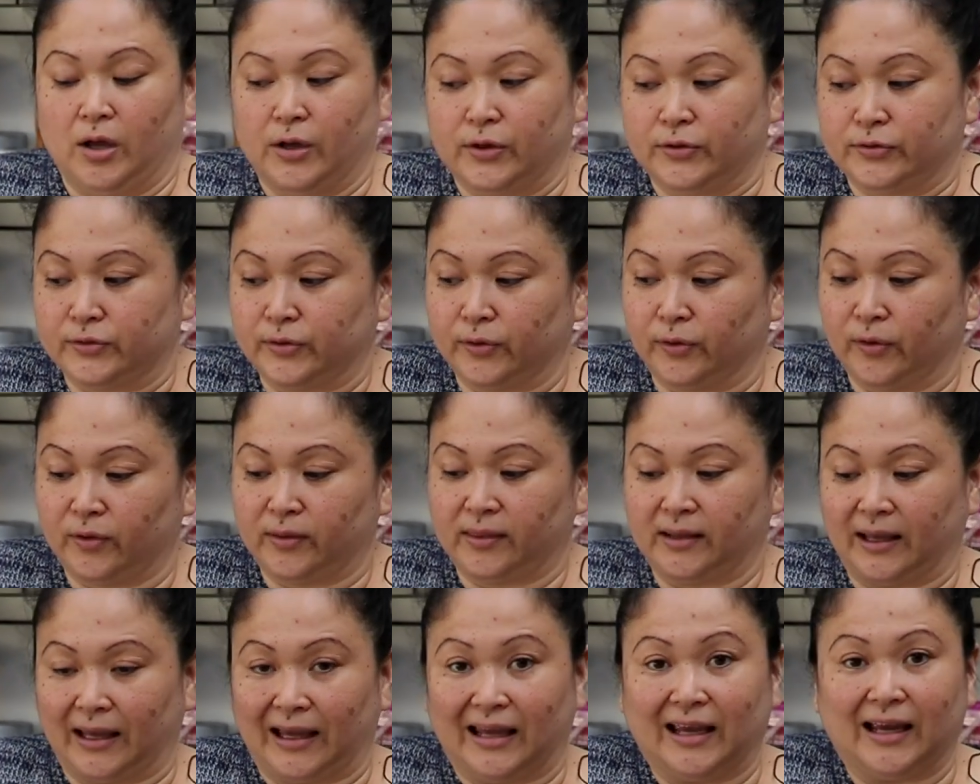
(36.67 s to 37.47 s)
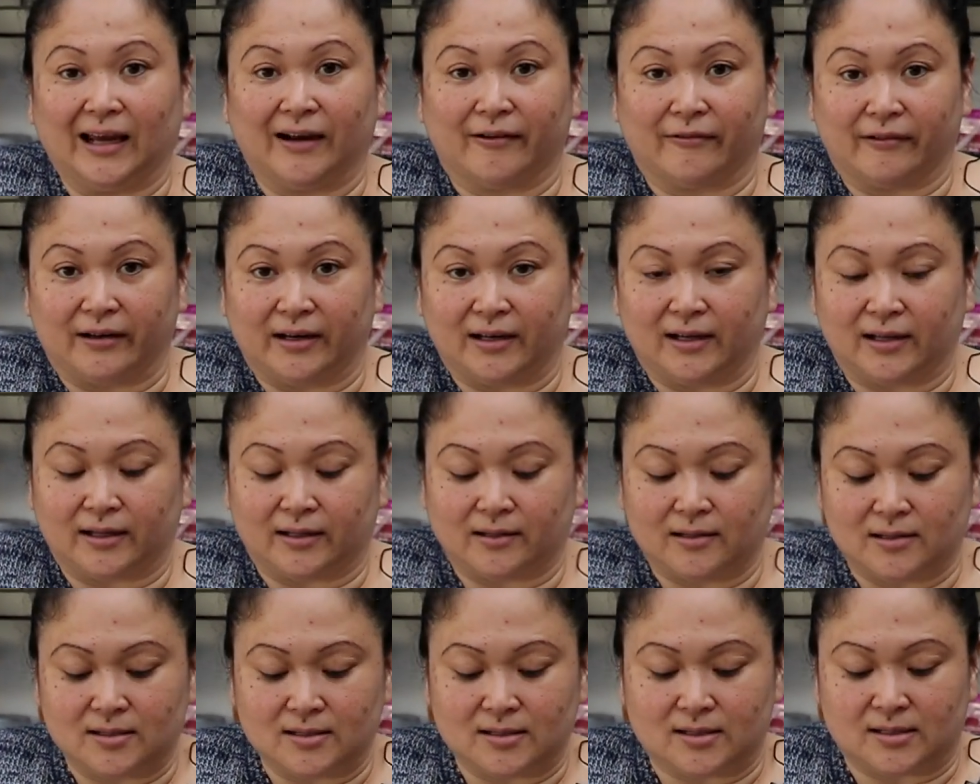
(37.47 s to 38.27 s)
So the
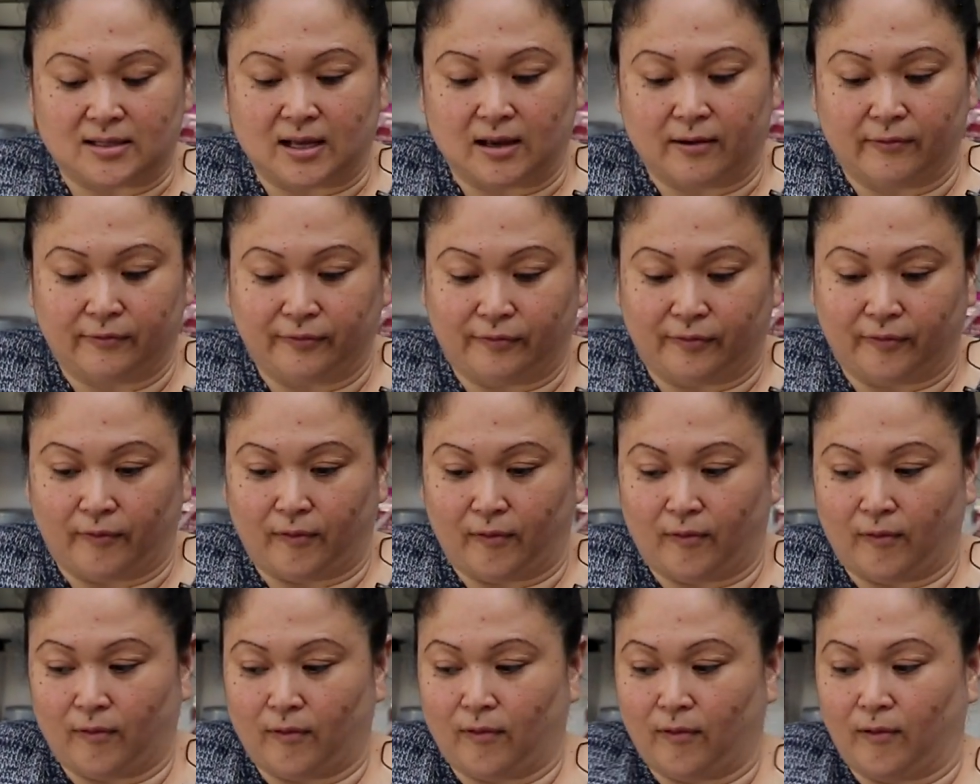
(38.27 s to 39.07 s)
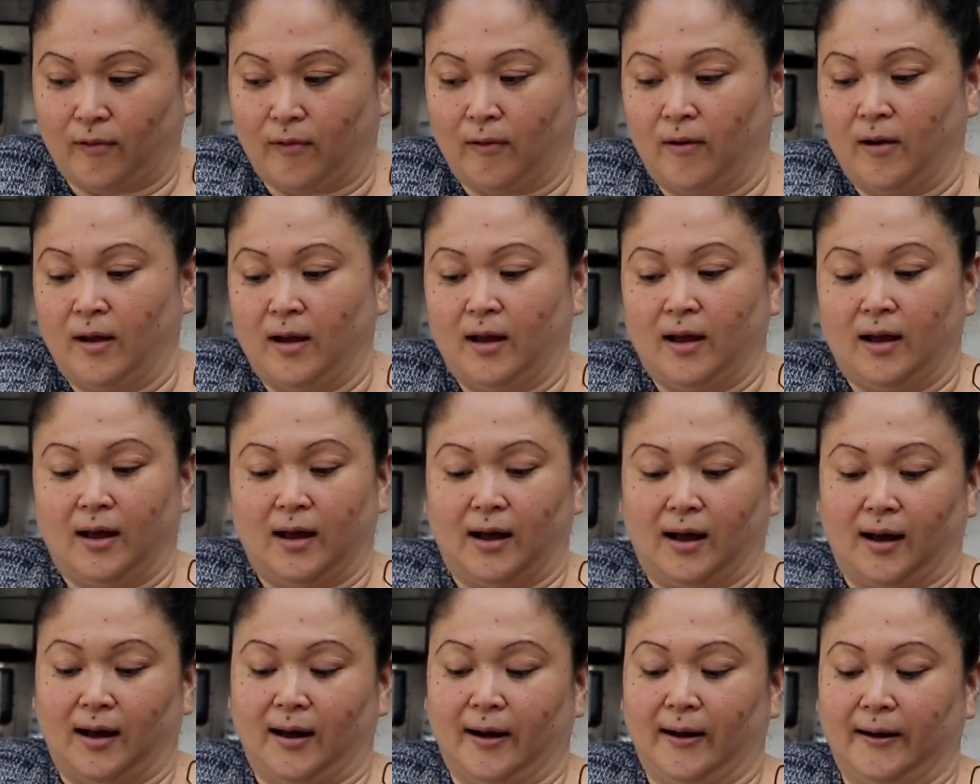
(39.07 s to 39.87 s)
ingredients for
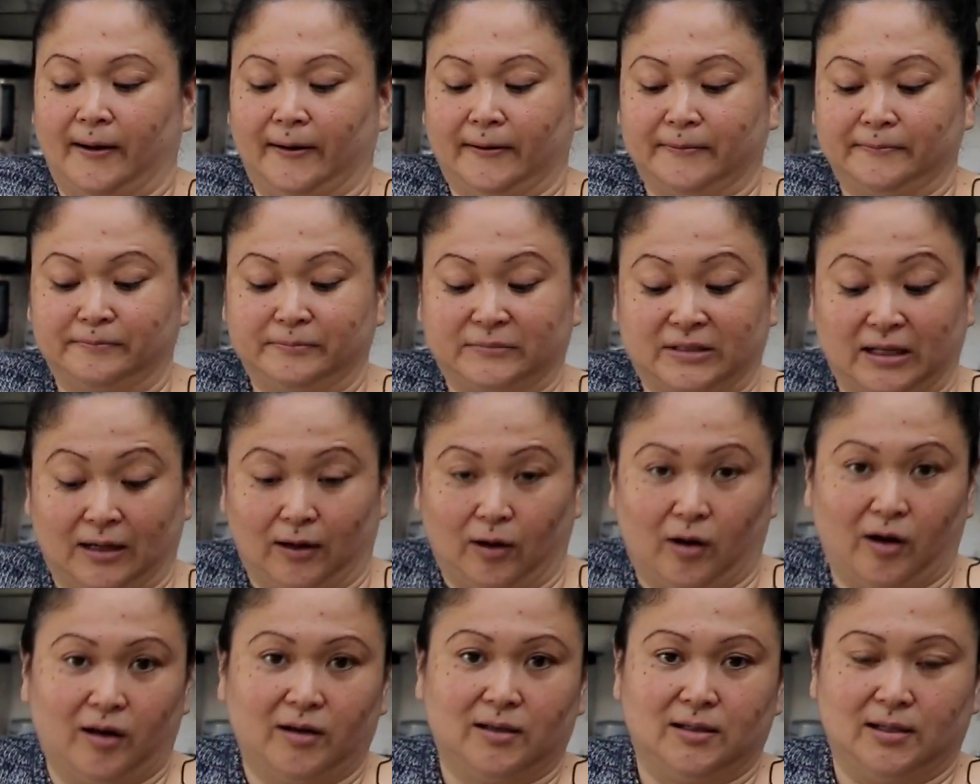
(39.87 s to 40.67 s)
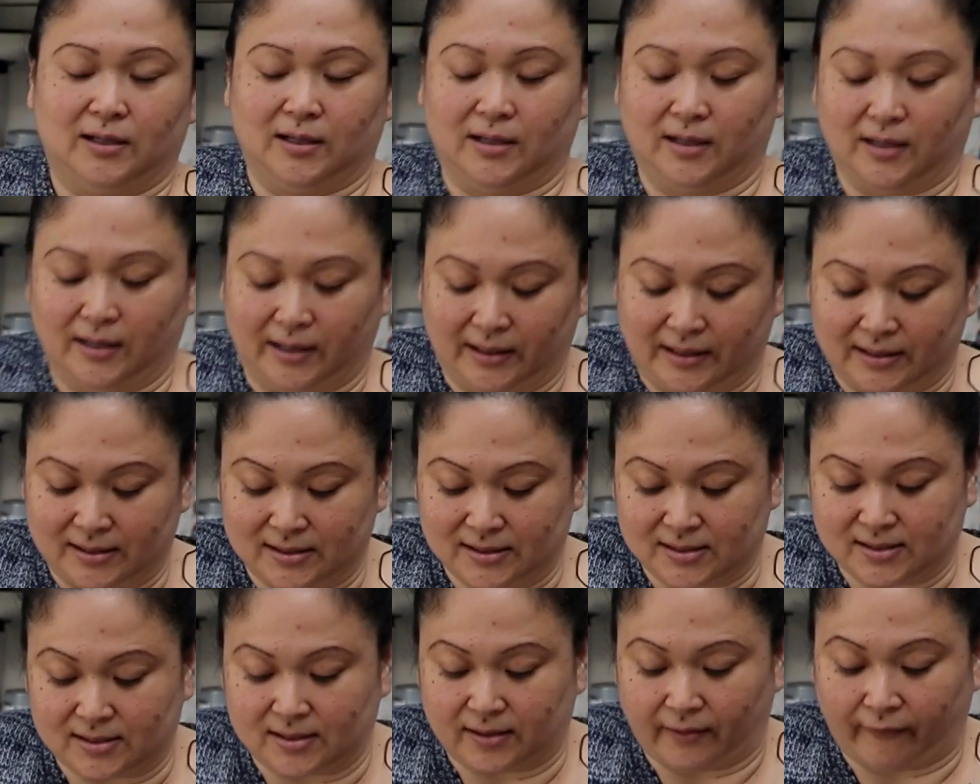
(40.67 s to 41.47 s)
the lot
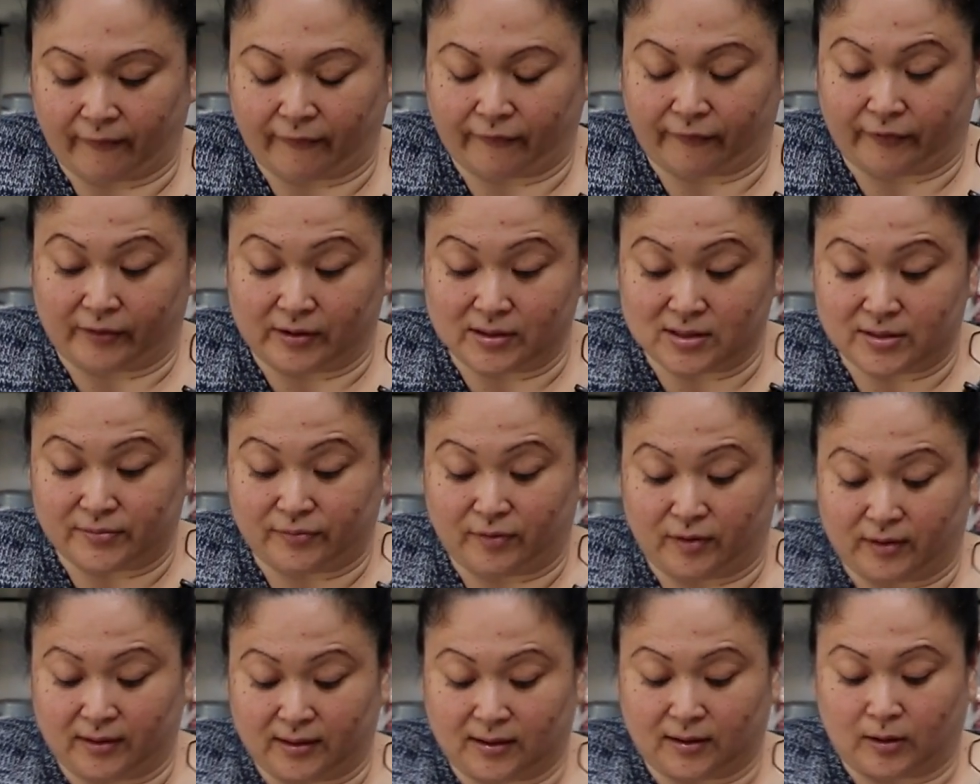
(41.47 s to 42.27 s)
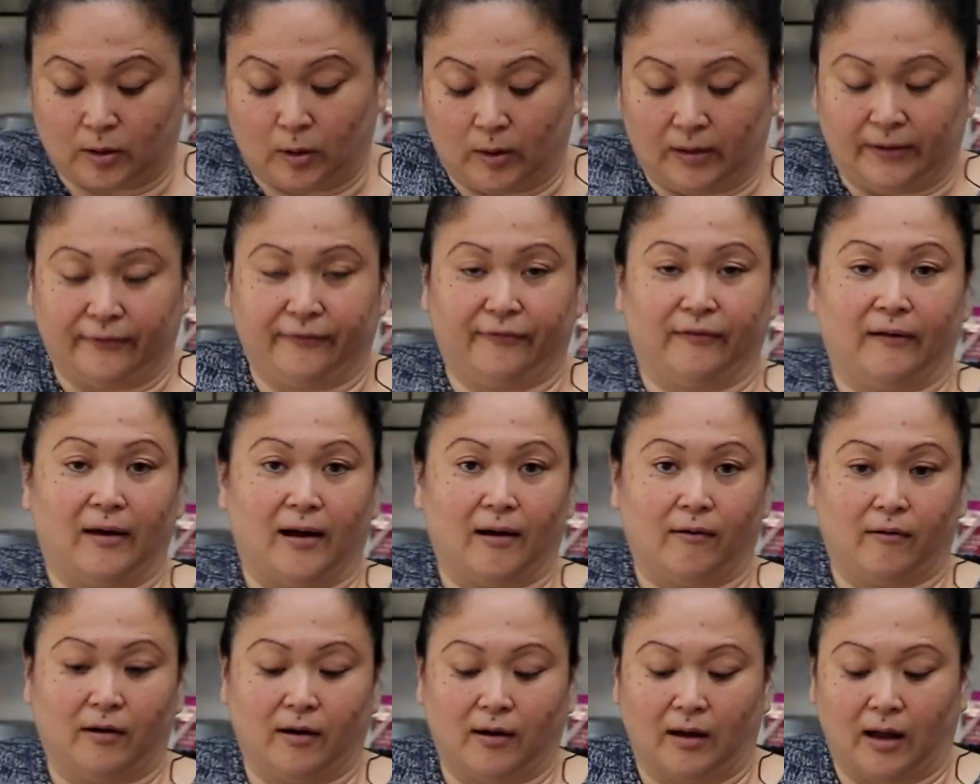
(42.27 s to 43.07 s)
is, first for the
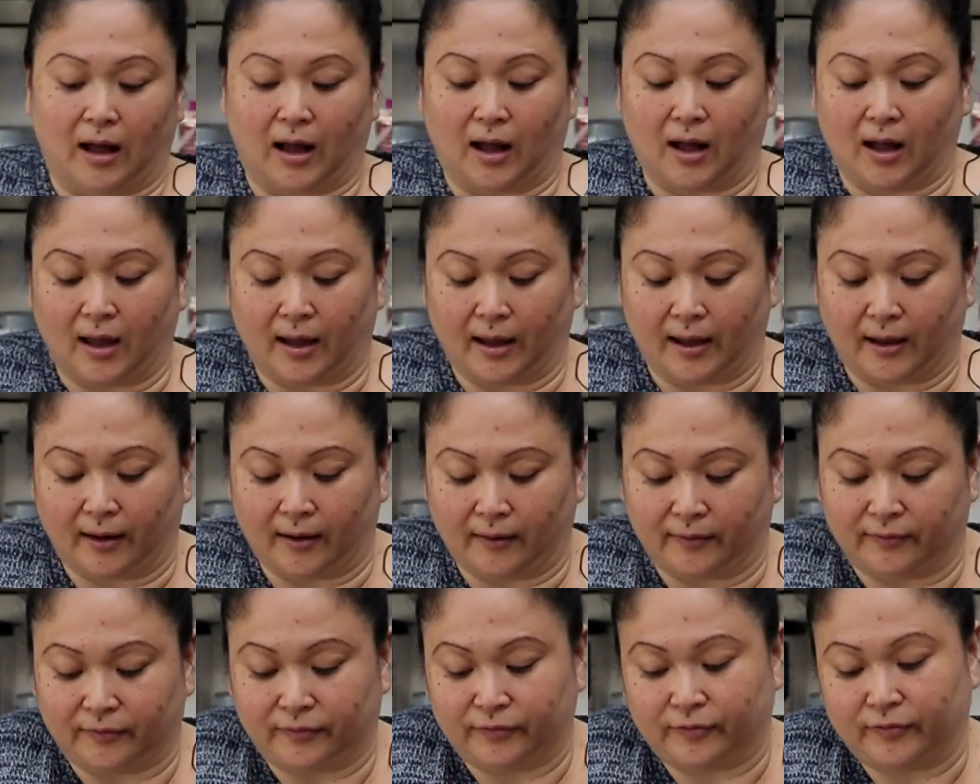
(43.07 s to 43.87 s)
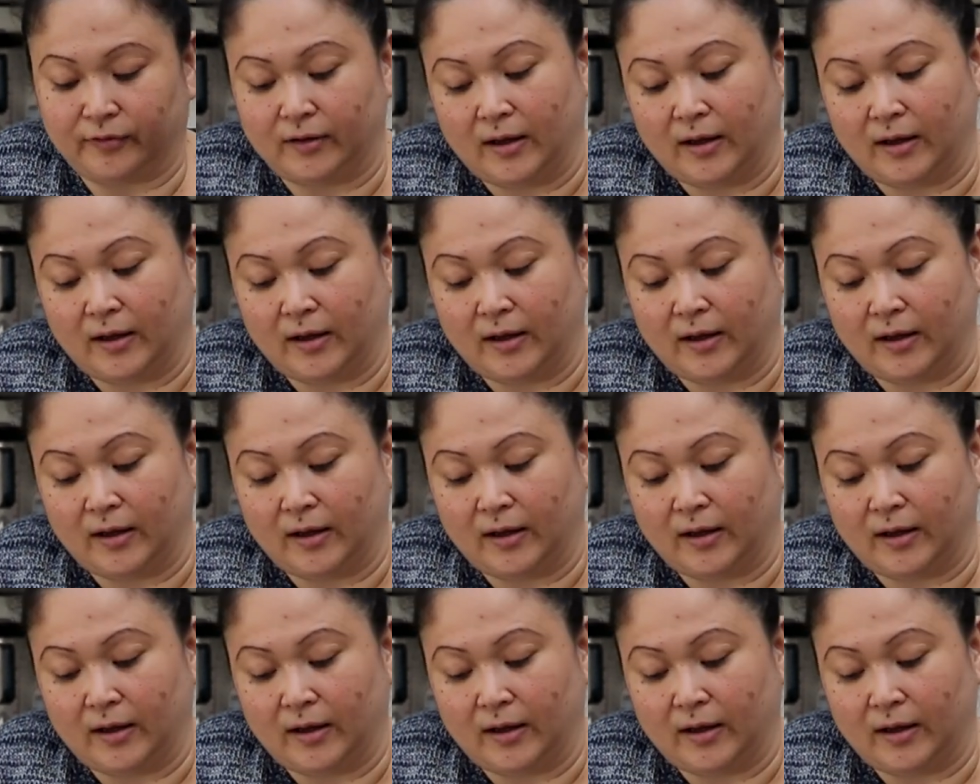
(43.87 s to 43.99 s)
cauliflower, I